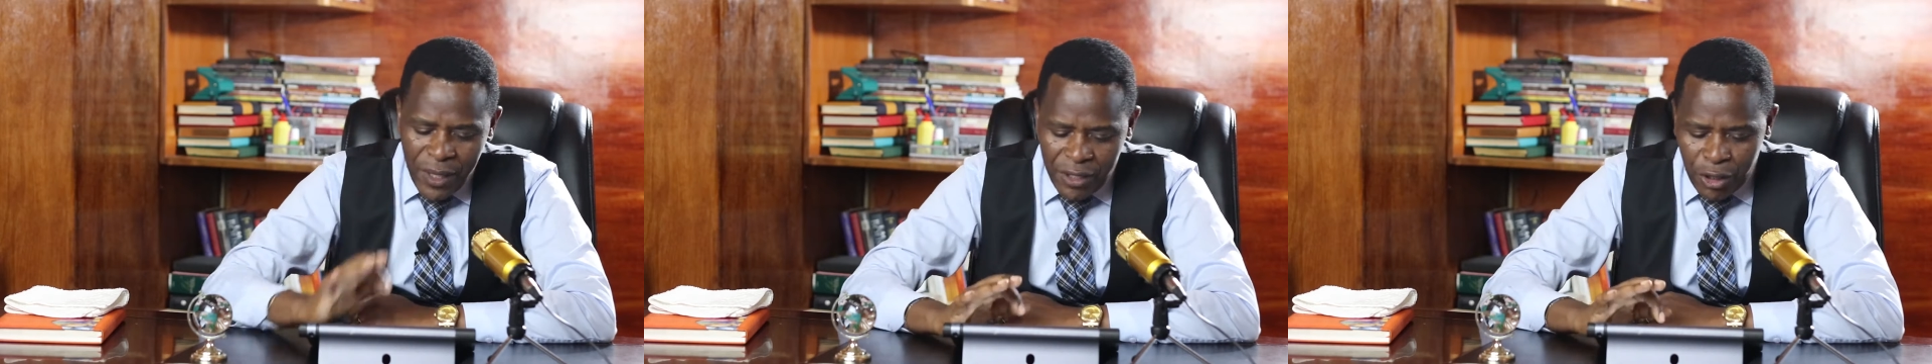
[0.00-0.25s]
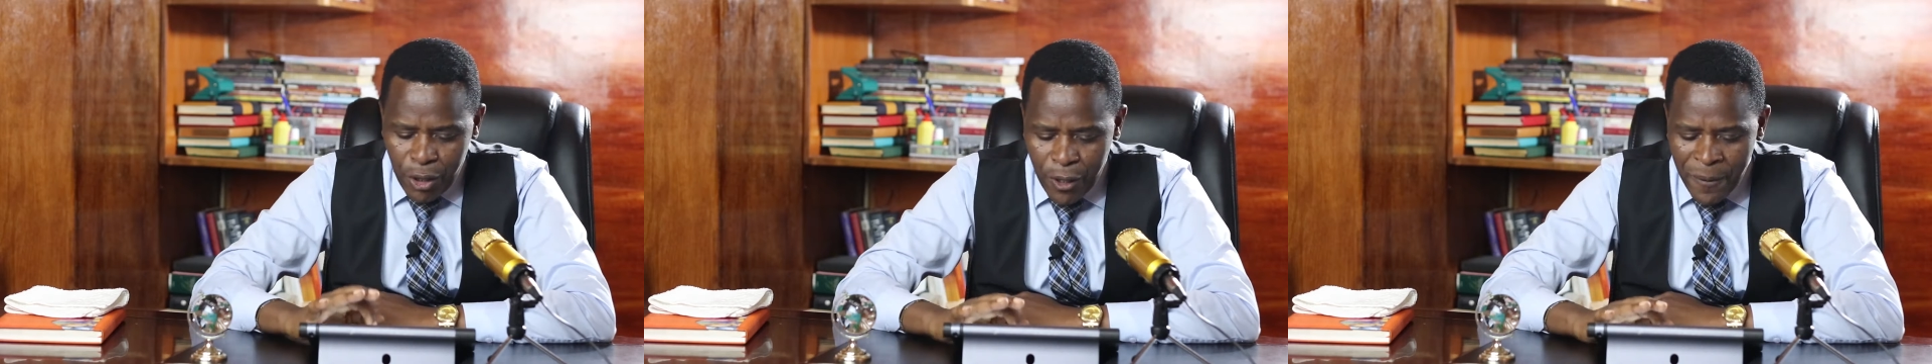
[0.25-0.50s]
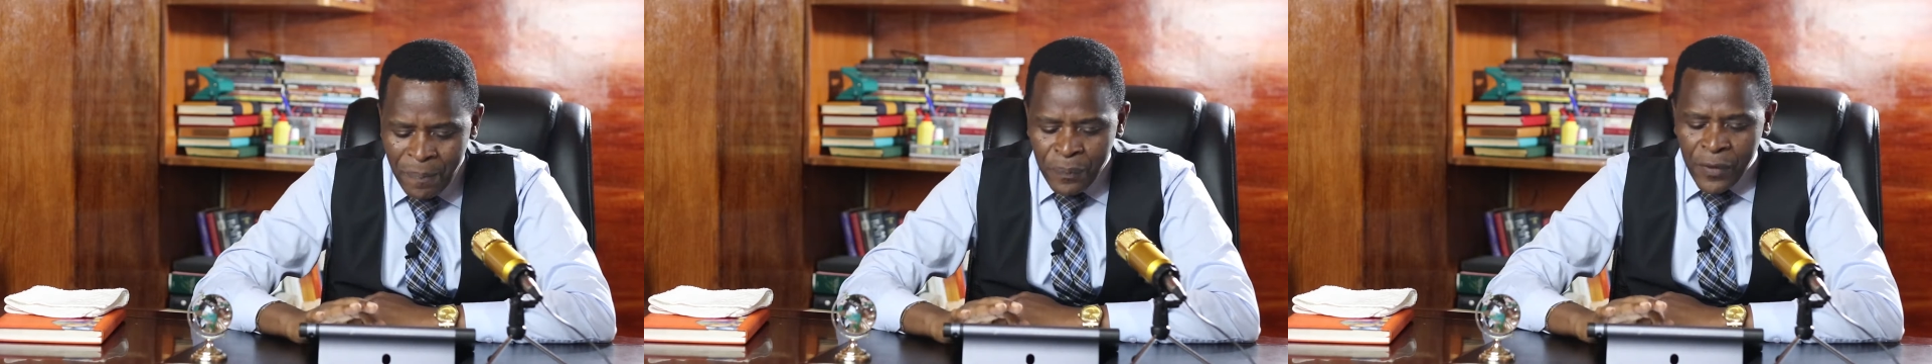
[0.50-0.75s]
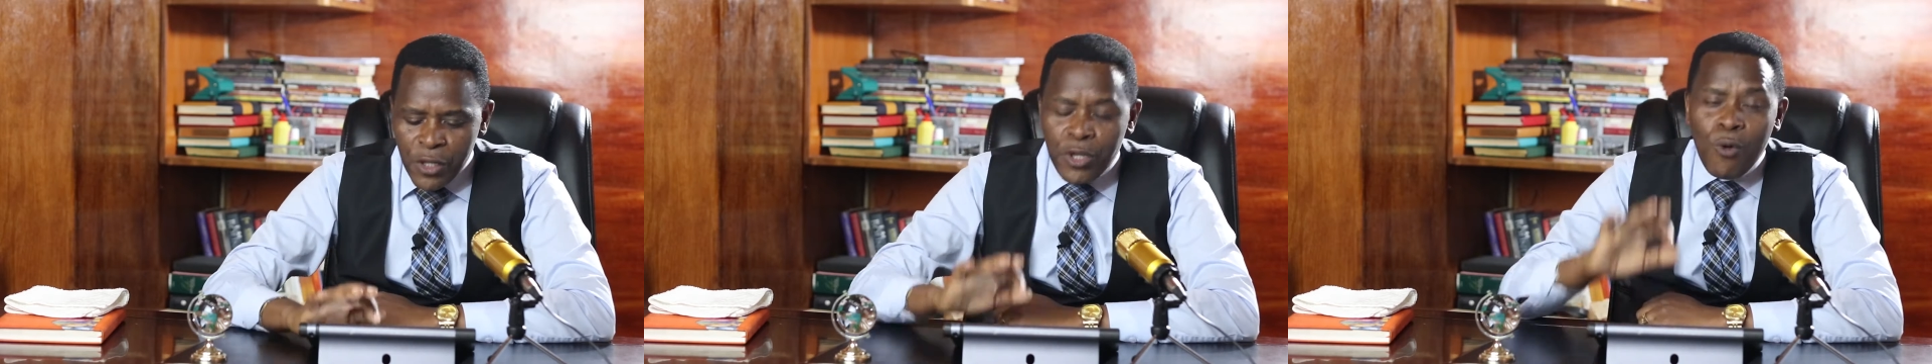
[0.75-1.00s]
with you.
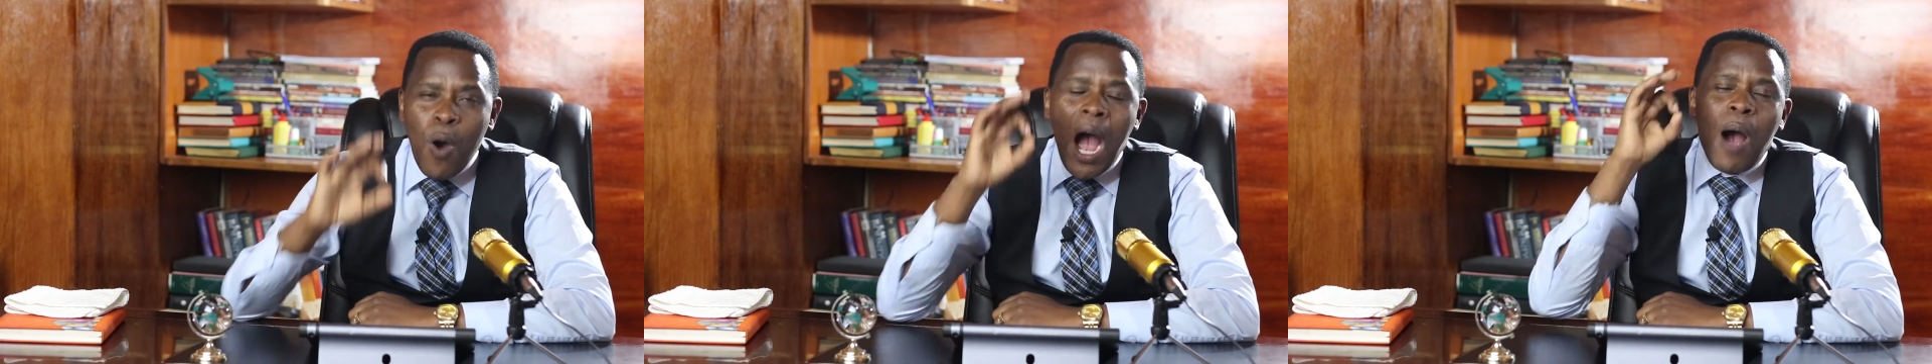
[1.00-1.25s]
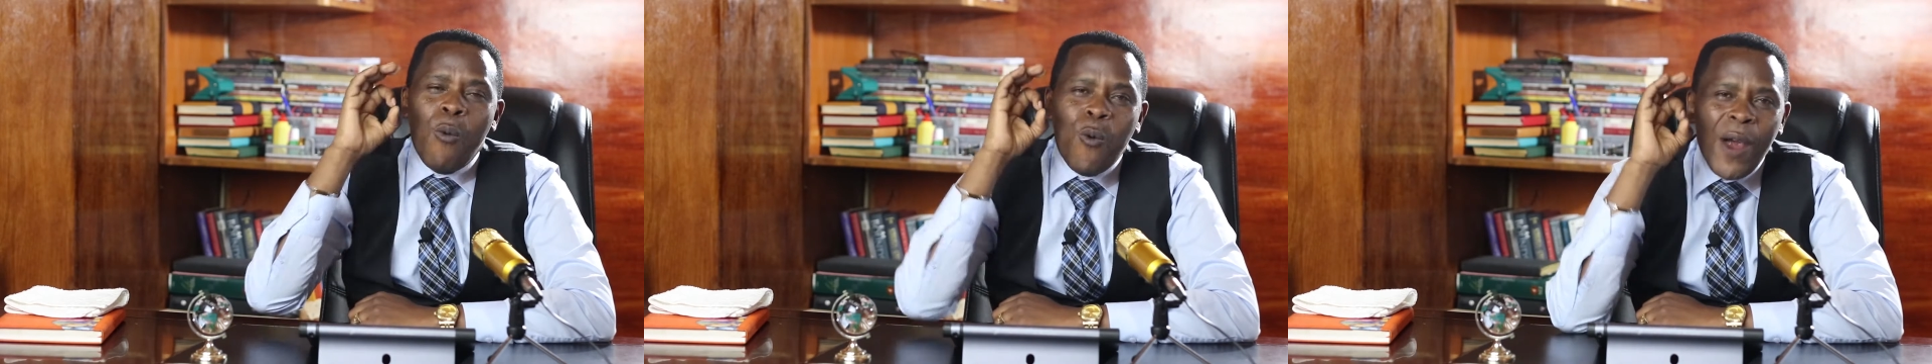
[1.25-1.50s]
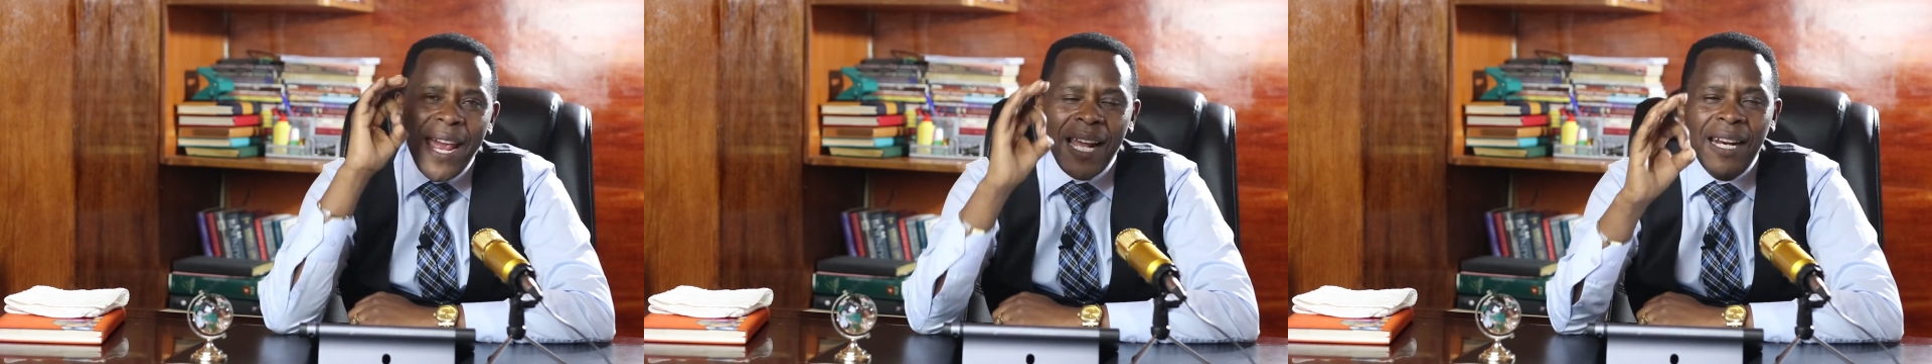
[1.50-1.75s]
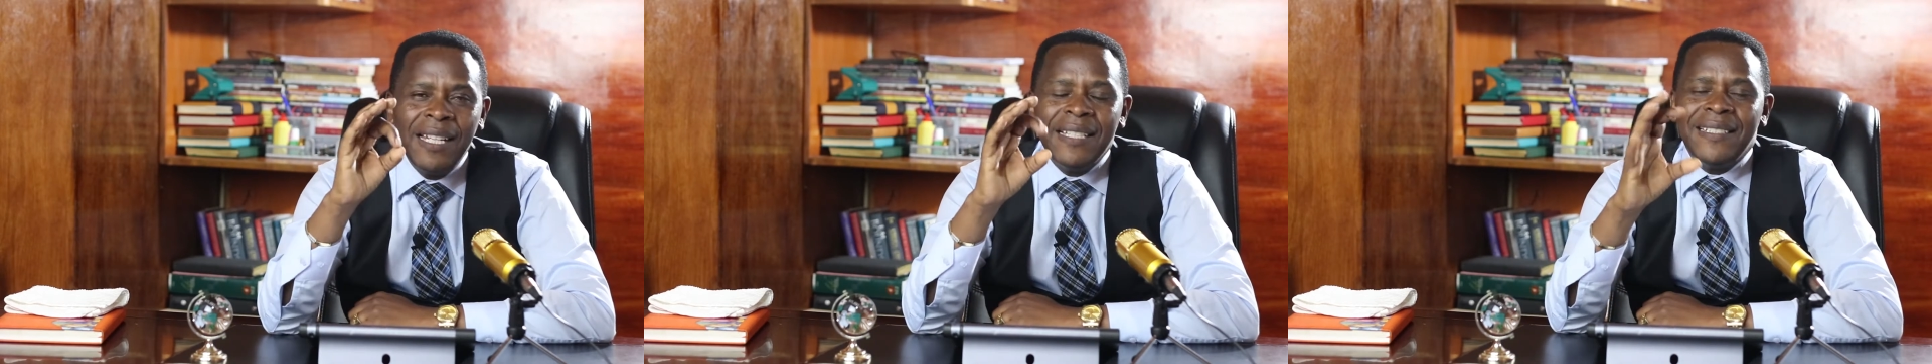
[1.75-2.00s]
You are
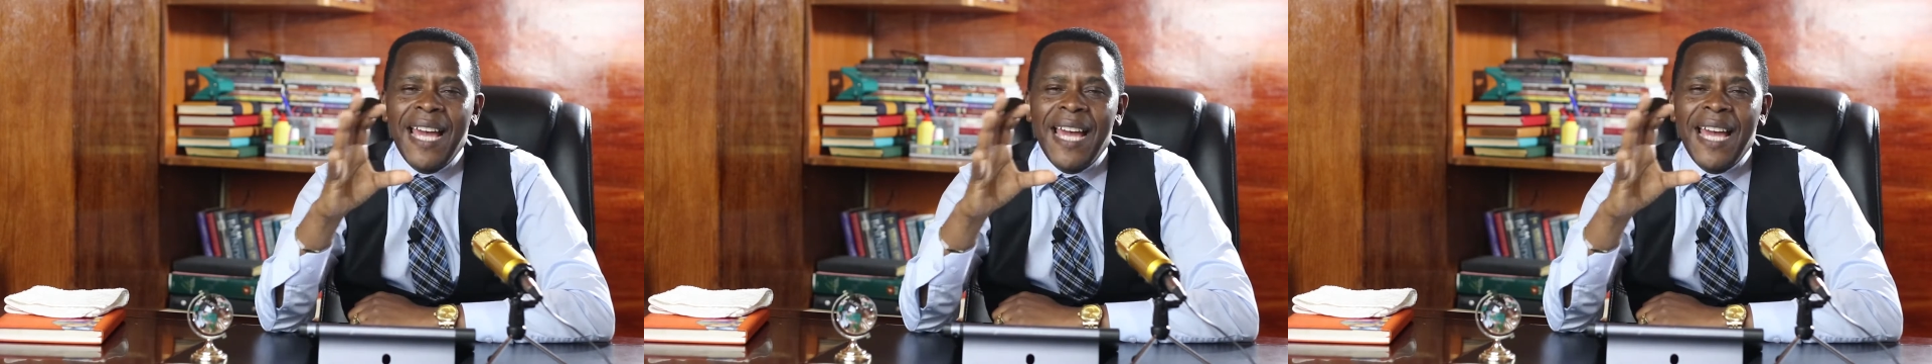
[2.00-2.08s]
well.